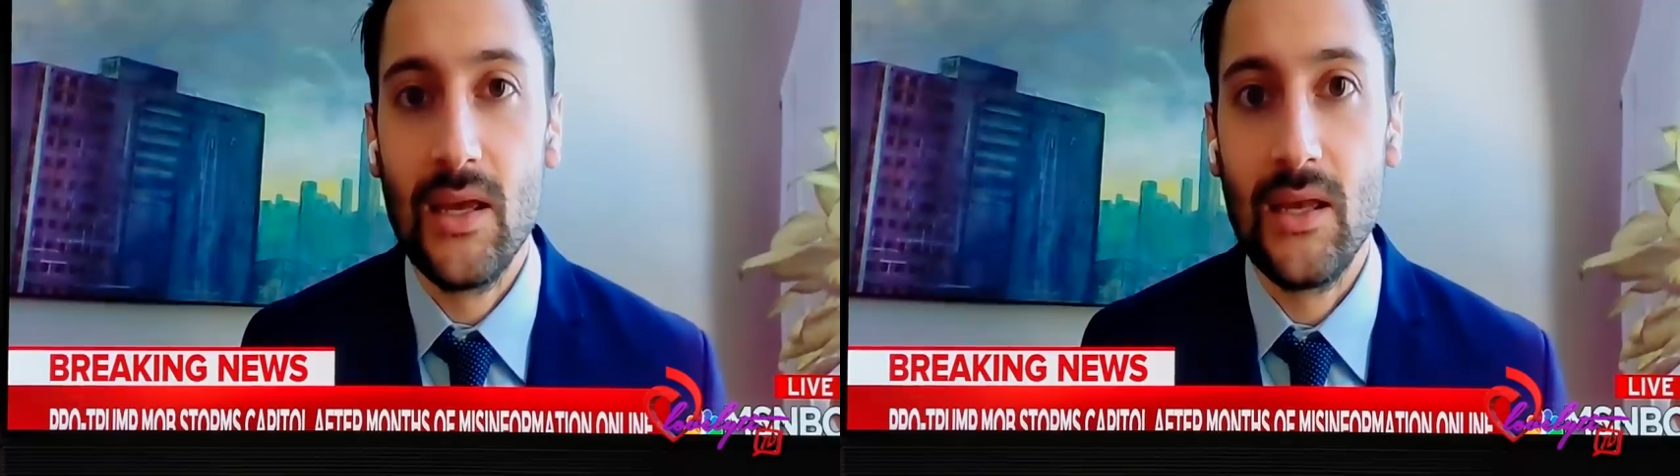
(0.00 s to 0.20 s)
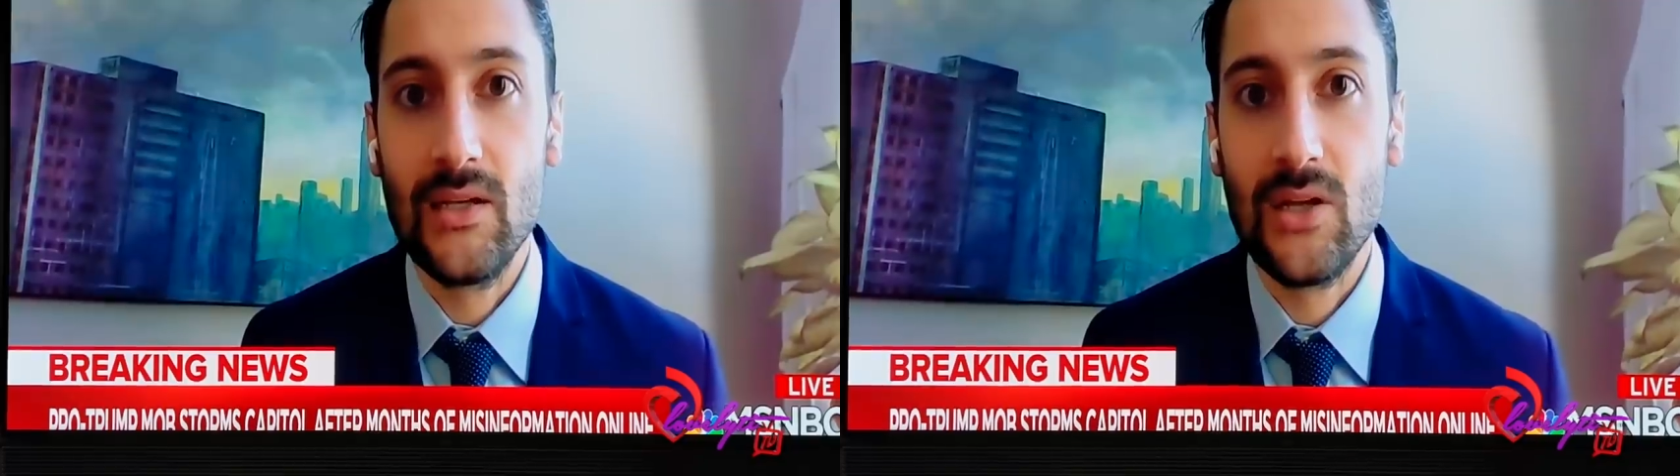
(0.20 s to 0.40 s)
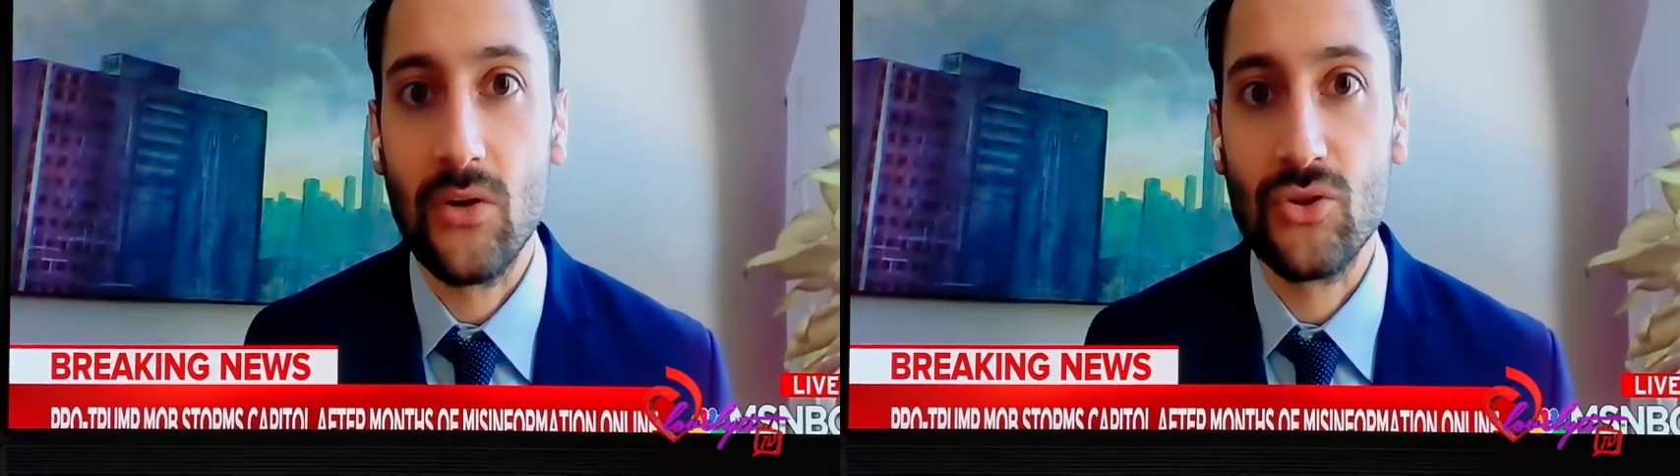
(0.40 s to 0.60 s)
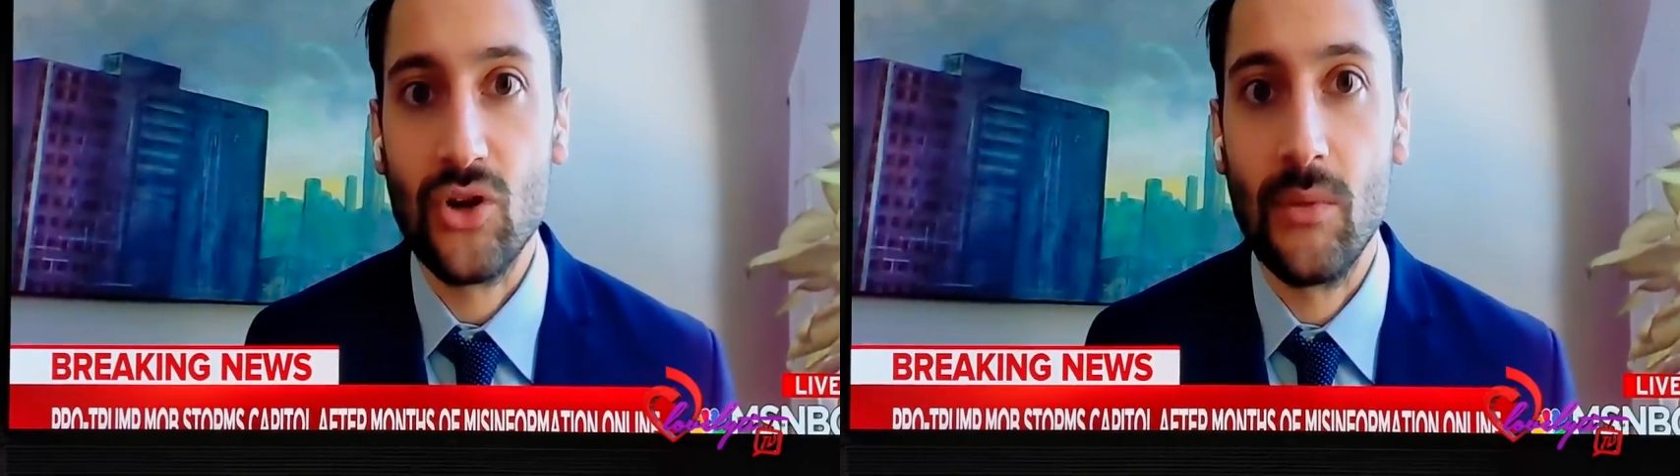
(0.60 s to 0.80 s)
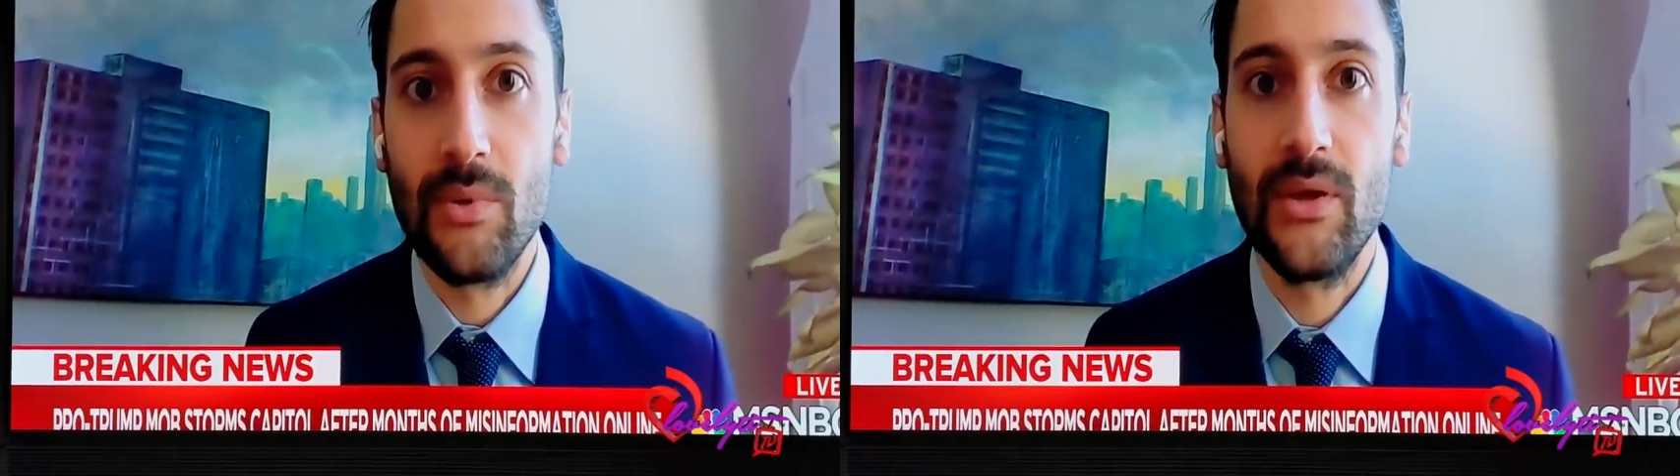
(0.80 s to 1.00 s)
in Donald
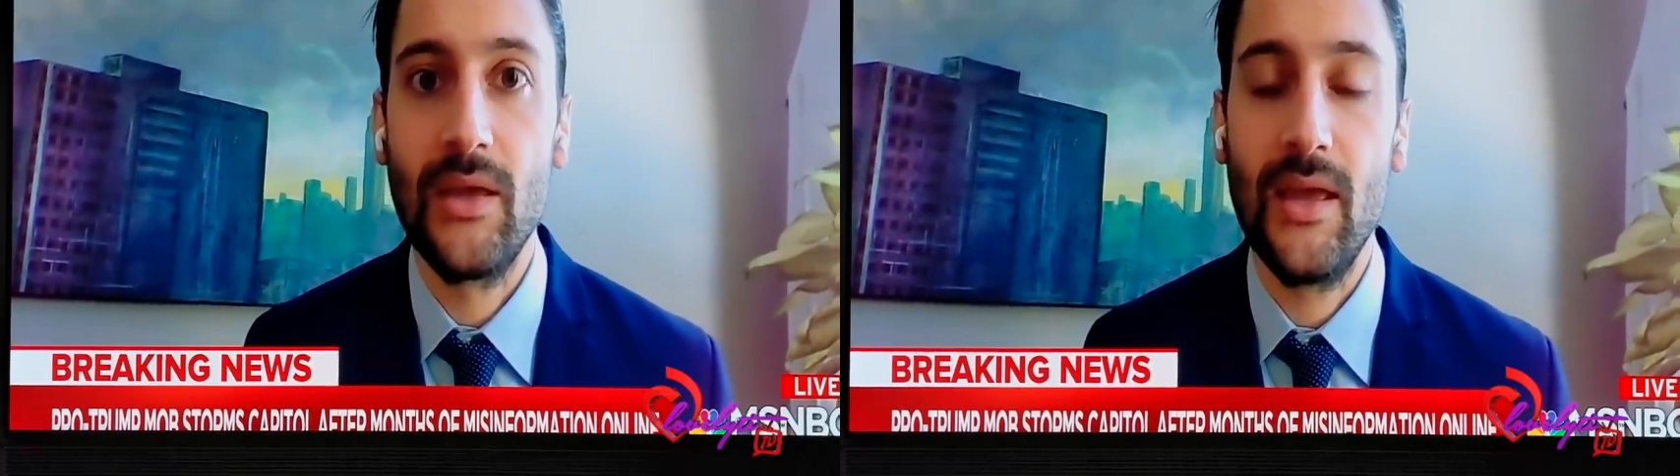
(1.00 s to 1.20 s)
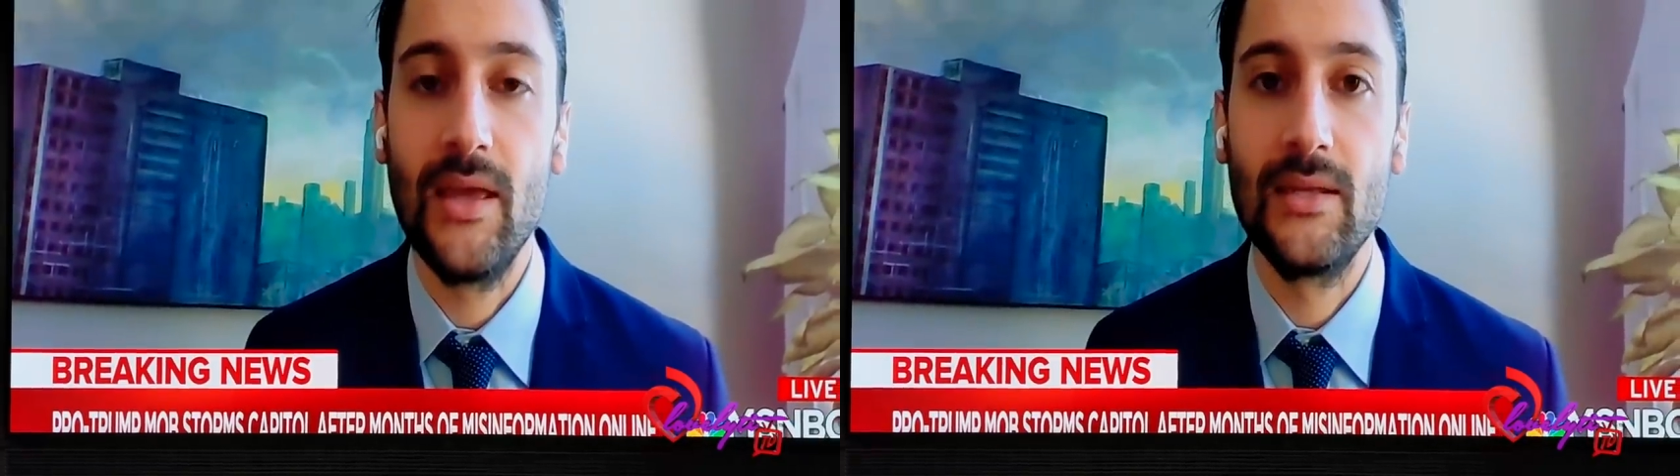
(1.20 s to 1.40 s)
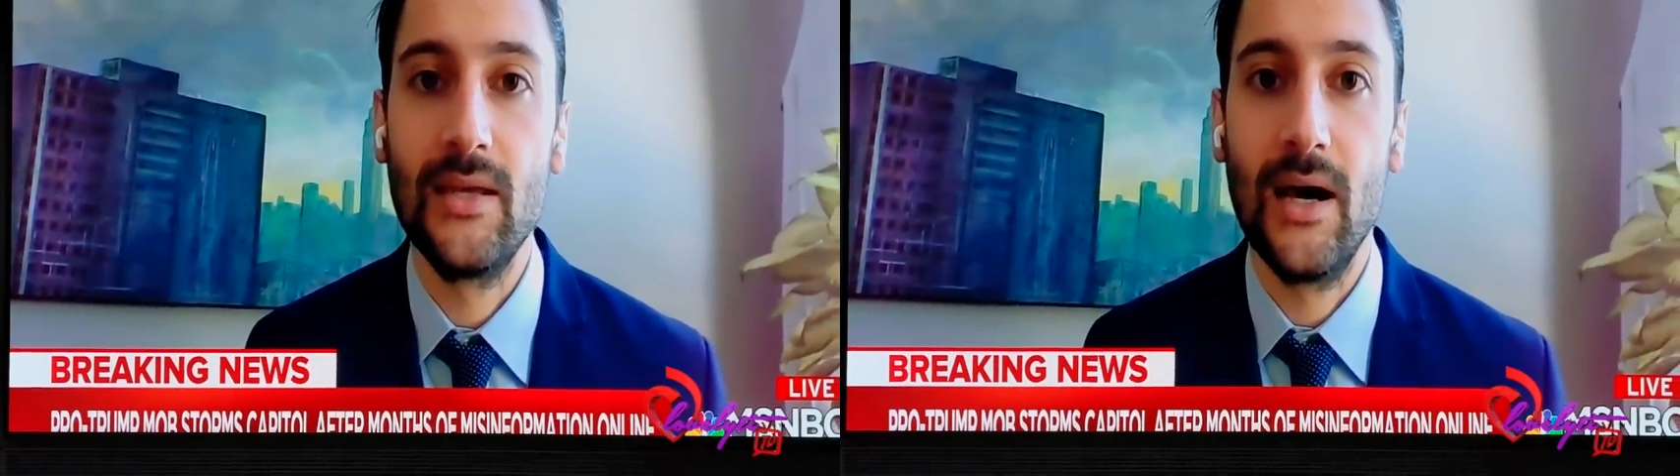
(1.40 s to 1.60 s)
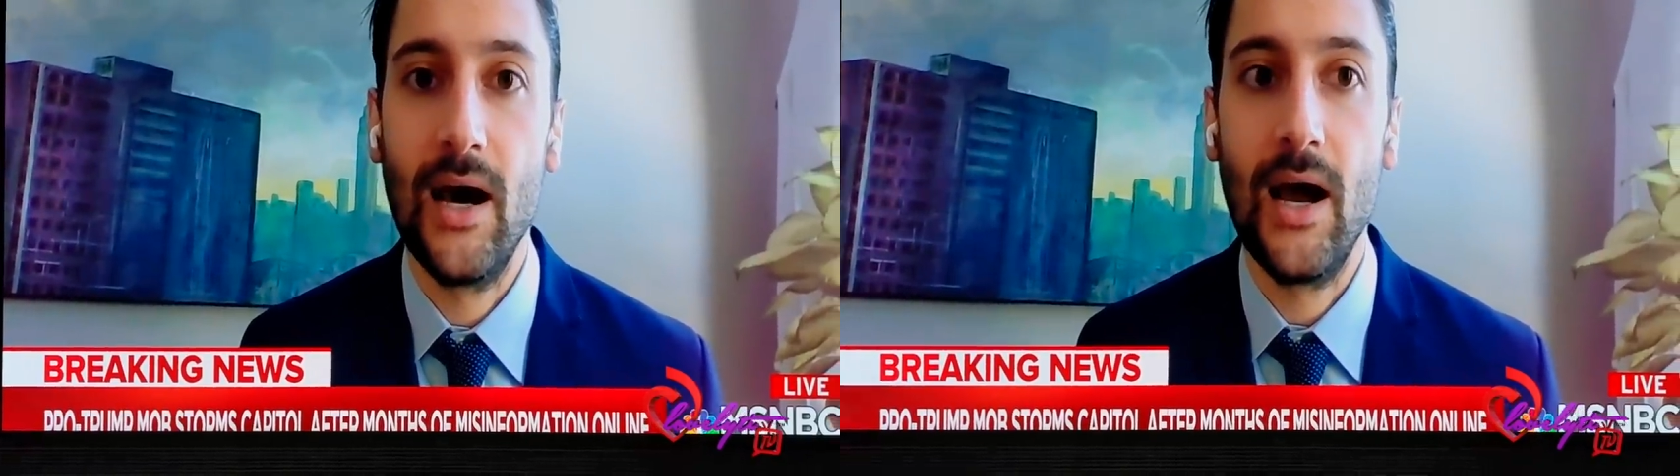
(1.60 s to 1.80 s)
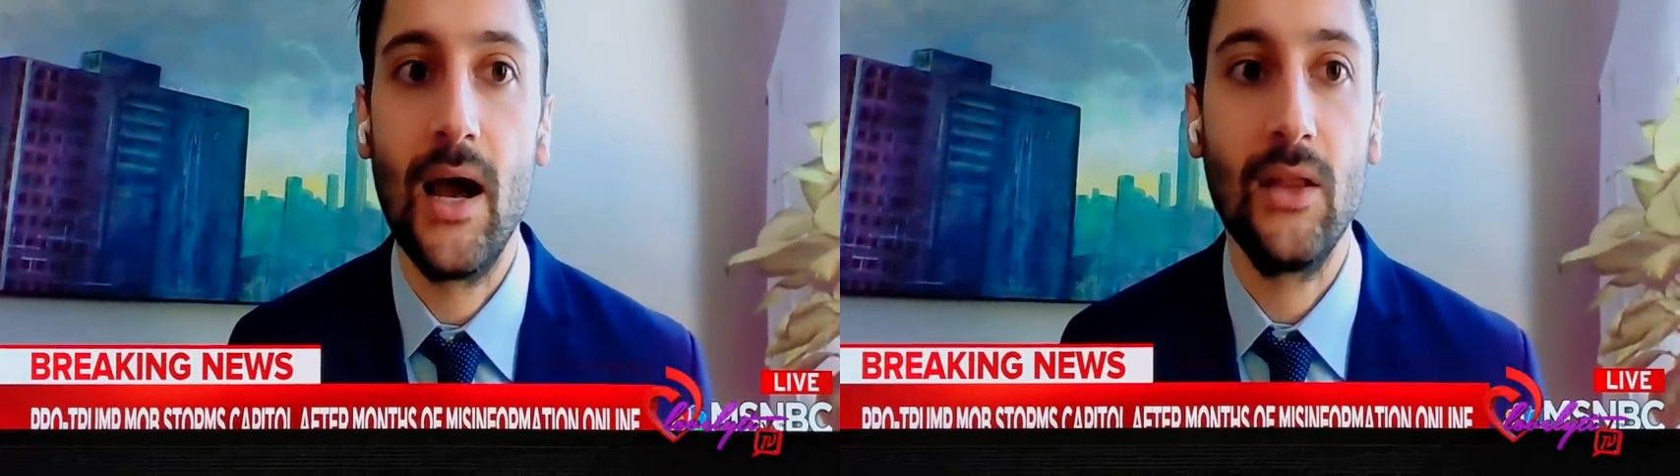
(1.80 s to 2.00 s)
Trump. And
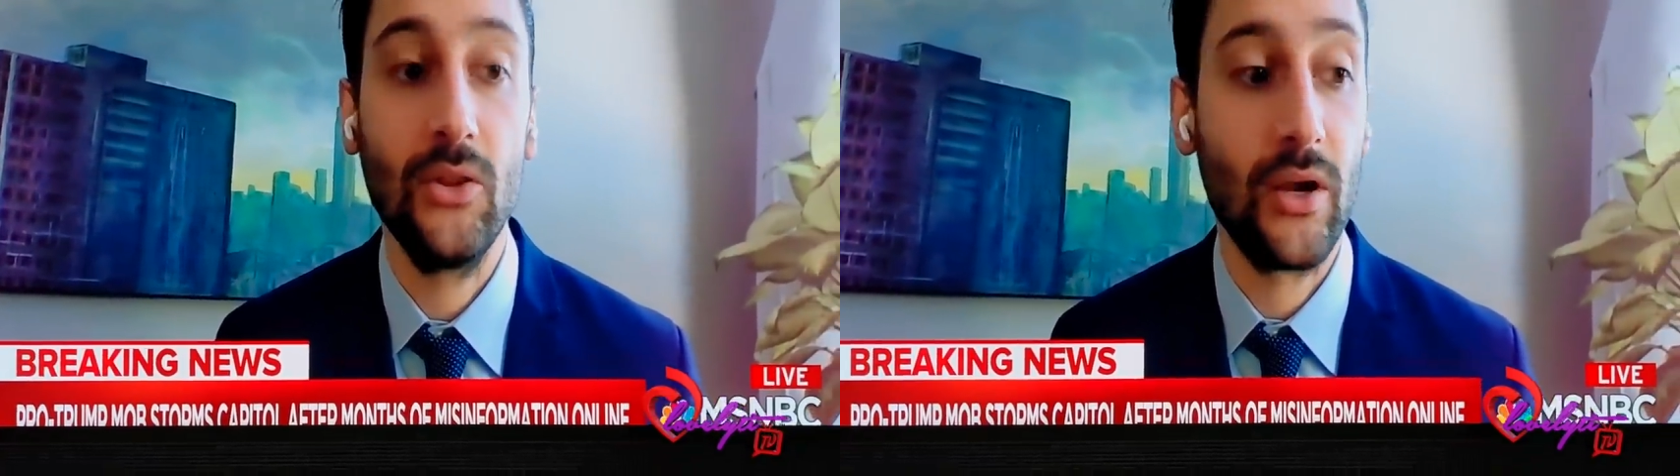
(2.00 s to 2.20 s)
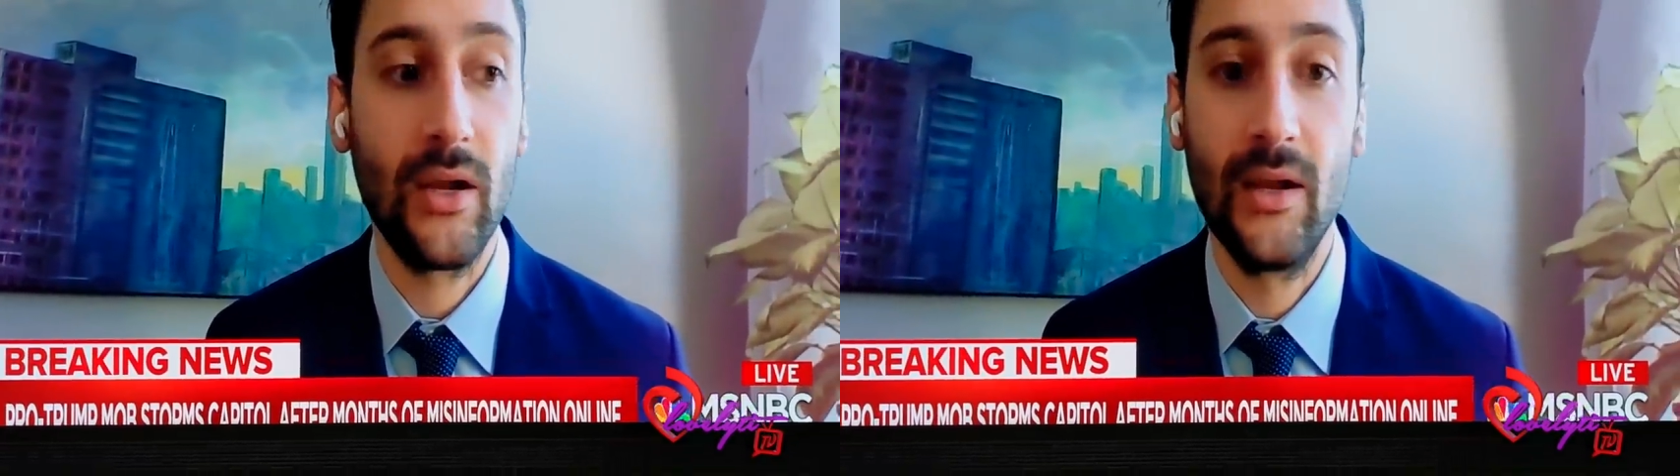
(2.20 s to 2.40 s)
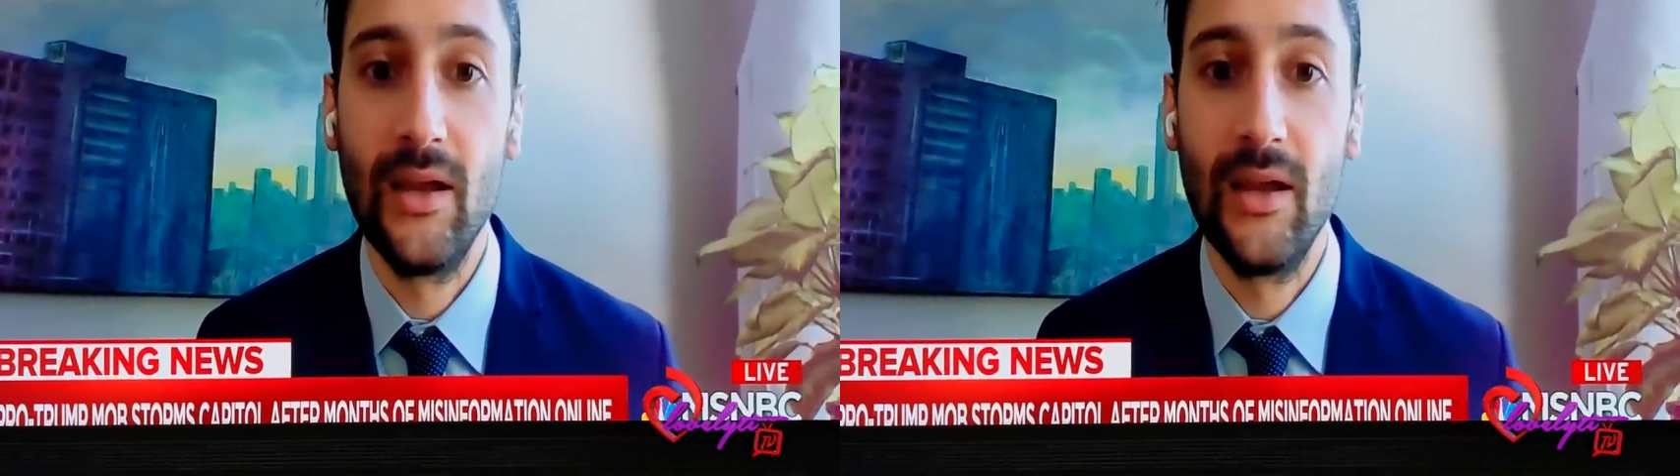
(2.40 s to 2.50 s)
uh, look,